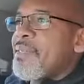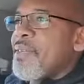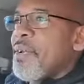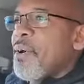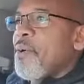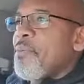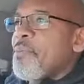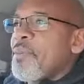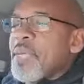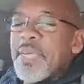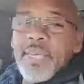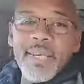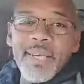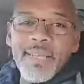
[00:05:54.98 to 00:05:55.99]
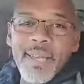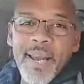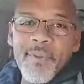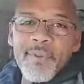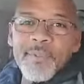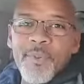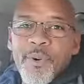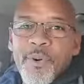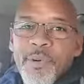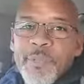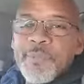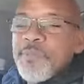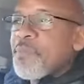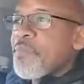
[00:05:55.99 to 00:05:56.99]
you know, the year that I was
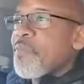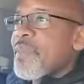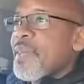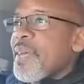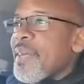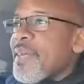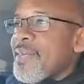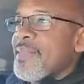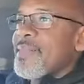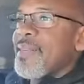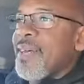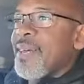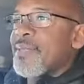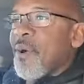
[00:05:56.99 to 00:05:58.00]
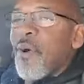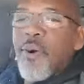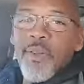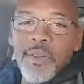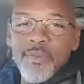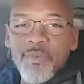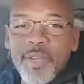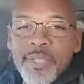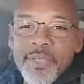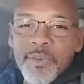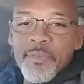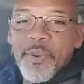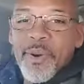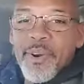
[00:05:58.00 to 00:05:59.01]
born, and it says all
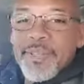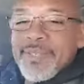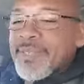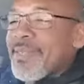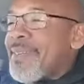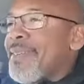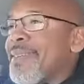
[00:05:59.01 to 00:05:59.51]
original parts.